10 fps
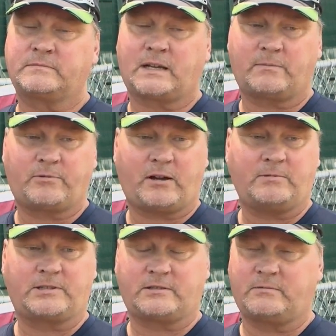I
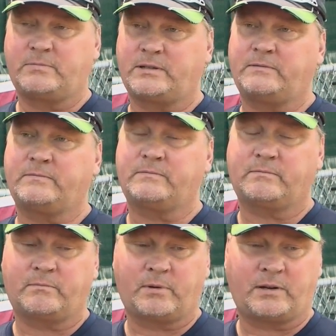probably should be,
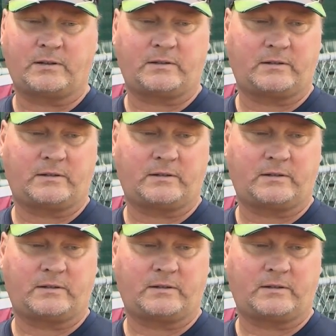but